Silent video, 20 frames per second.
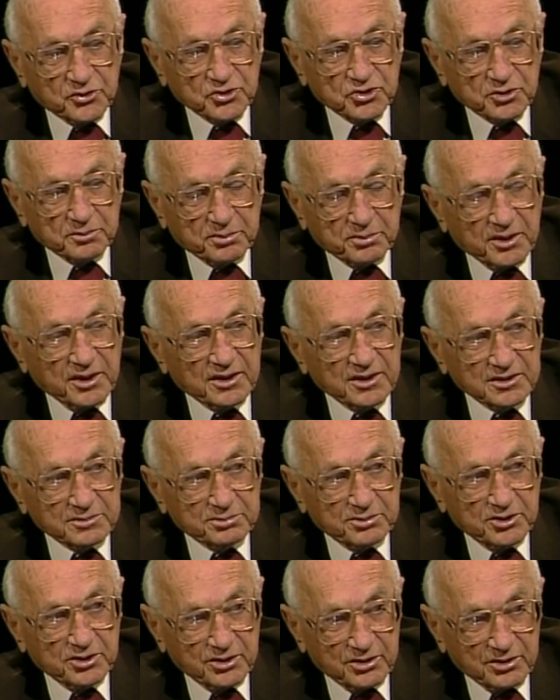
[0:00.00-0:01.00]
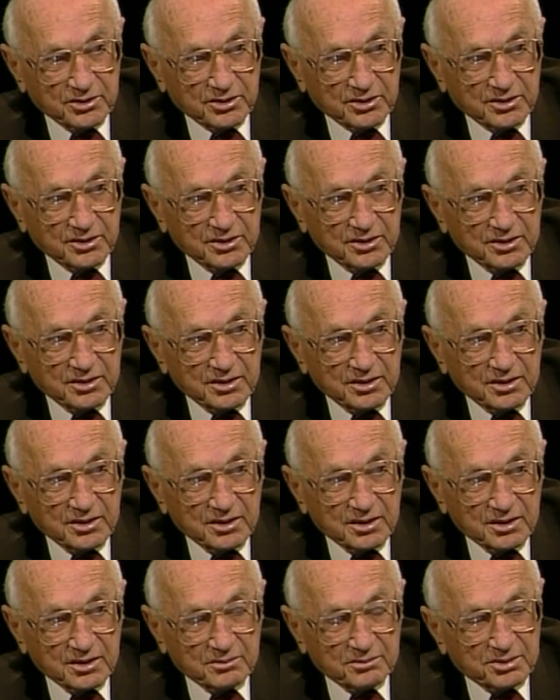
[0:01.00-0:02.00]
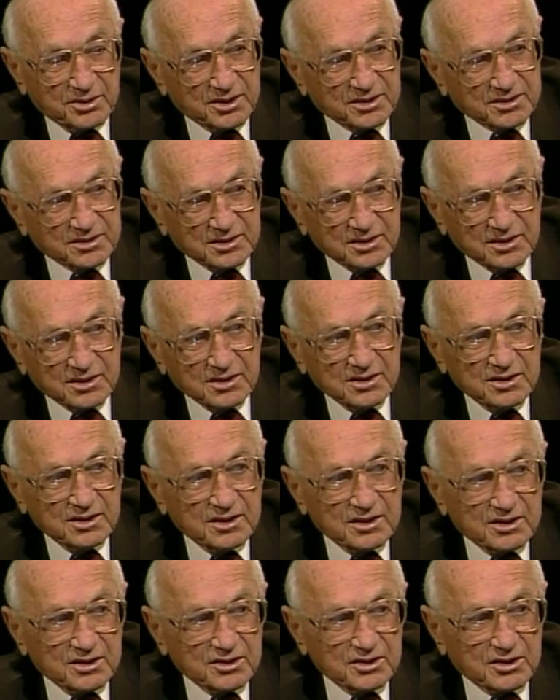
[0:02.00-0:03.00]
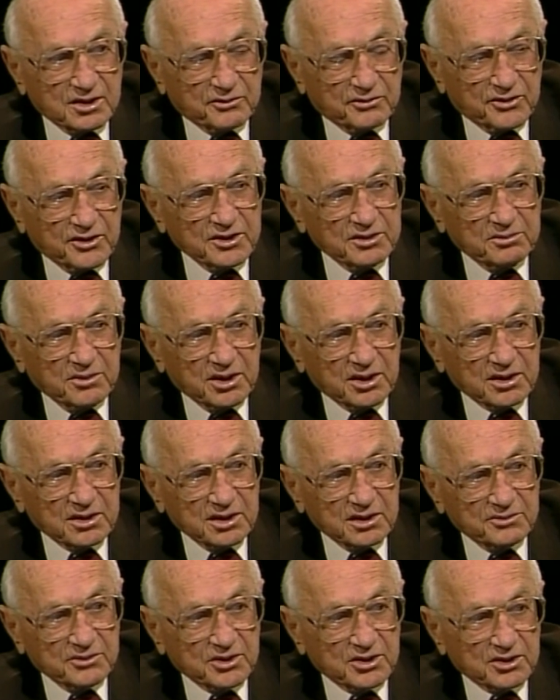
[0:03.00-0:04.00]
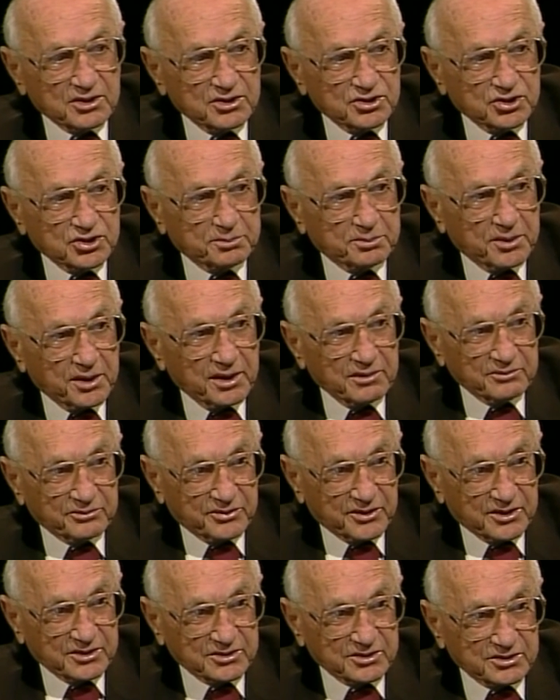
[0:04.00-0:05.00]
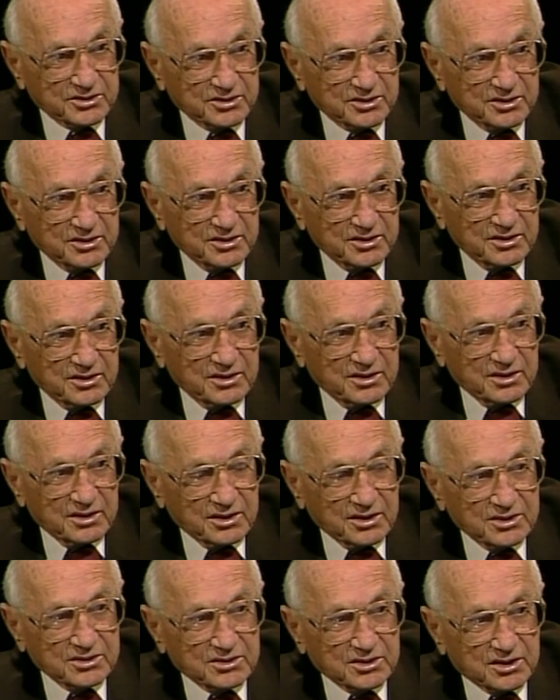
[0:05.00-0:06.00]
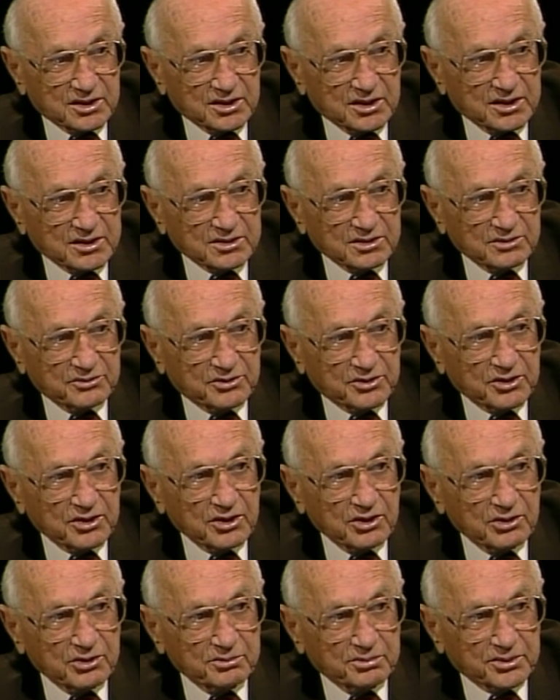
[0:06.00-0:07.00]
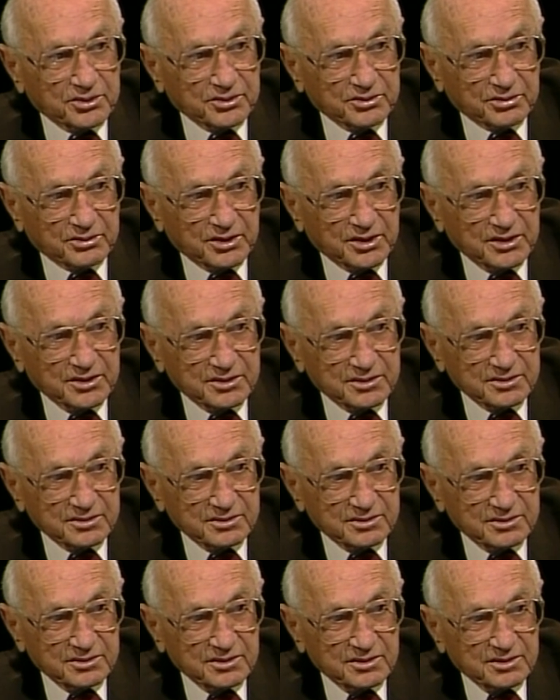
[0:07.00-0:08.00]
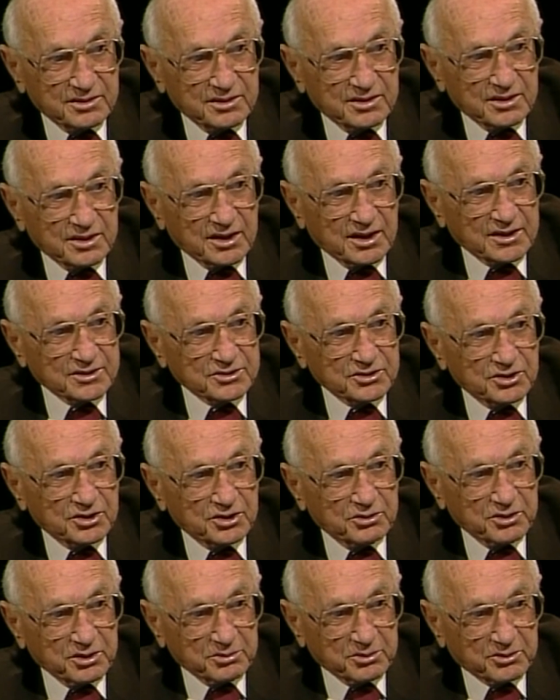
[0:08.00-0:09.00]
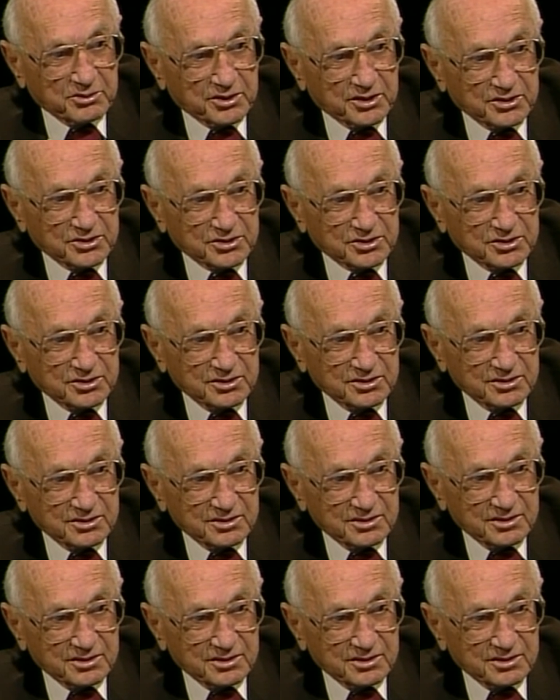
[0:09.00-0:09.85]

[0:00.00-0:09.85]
for Japan is pretty good, but the fundamental difficulty Japan faces is that it has a very low birth rate, has no immigration,